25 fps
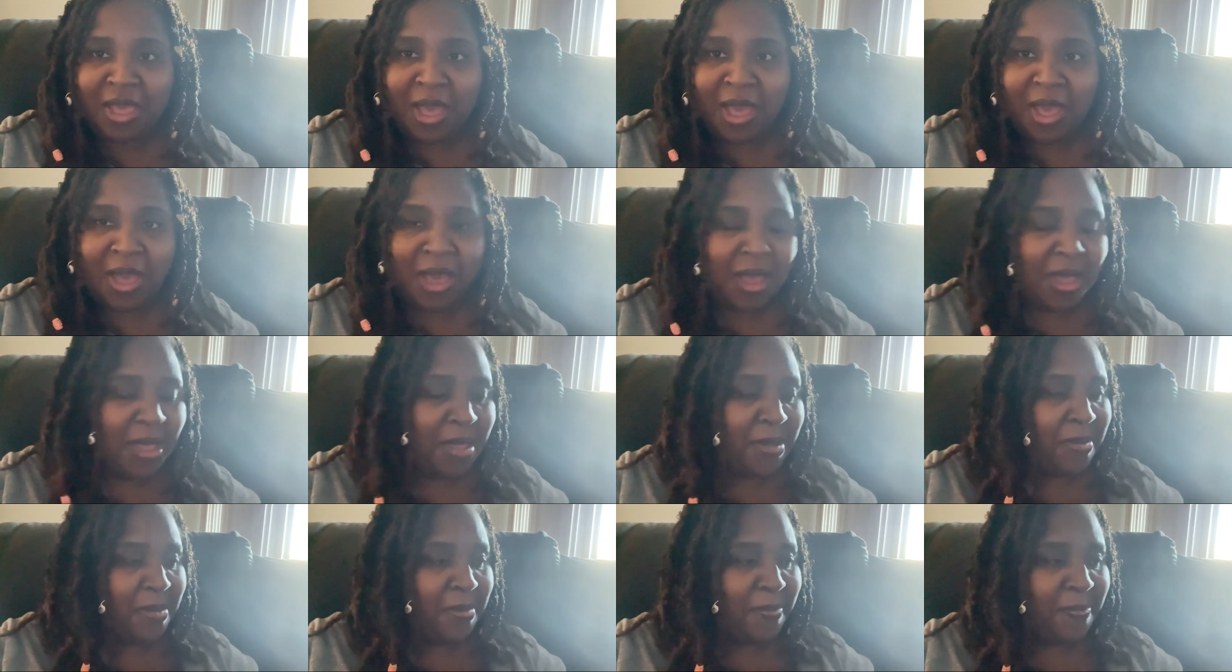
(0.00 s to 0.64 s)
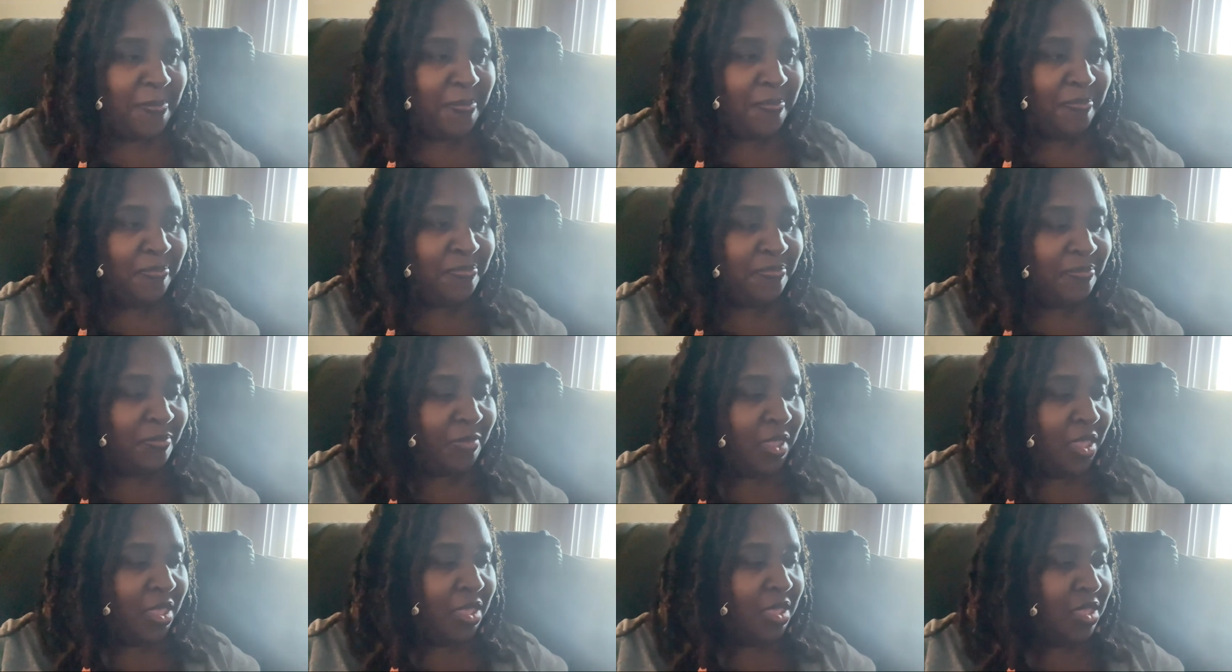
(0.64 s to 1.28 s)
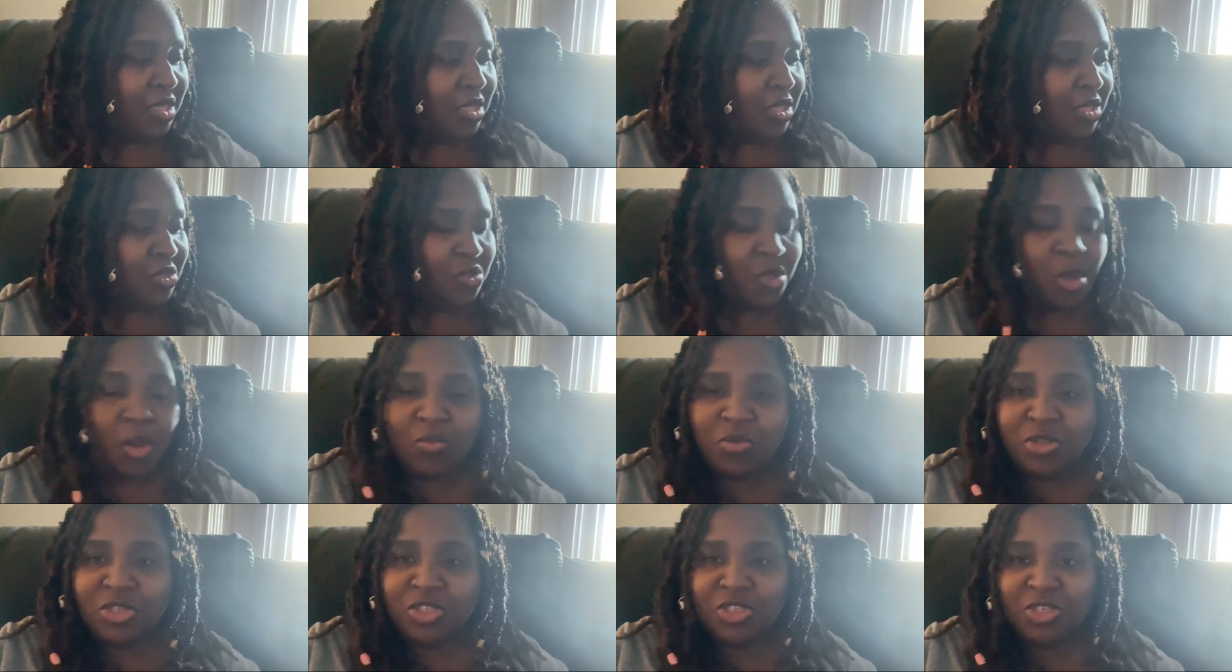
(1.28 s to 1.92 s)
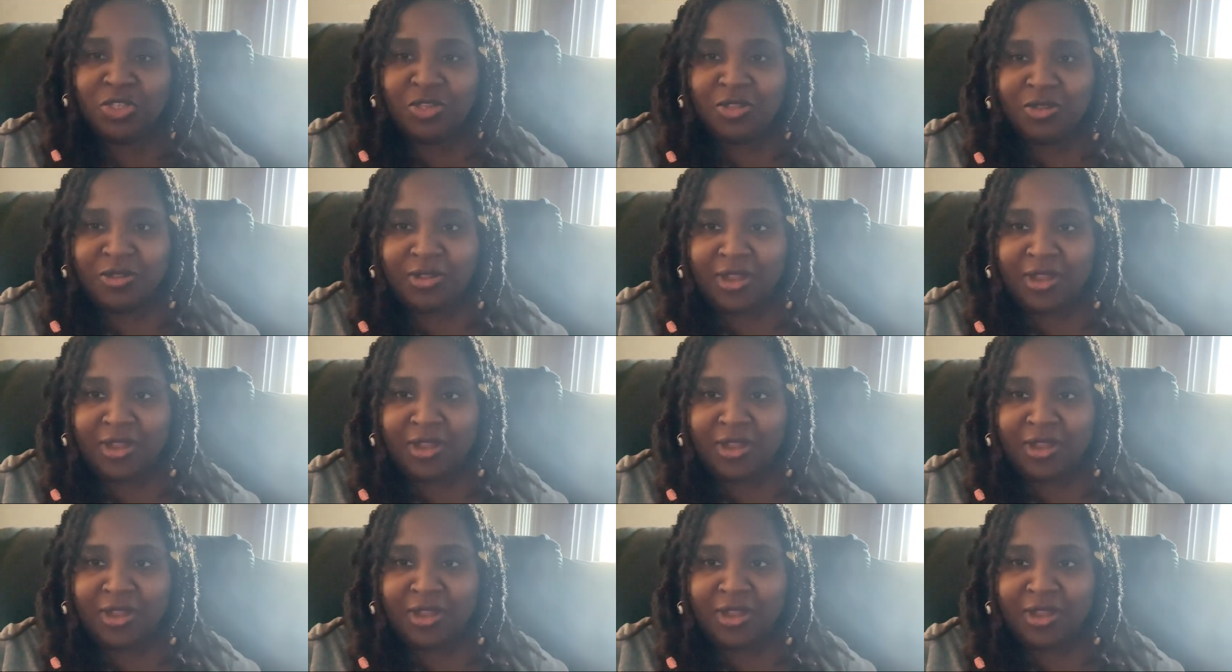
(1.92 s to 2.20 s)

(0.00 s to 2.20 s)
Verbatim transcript: I'm going to the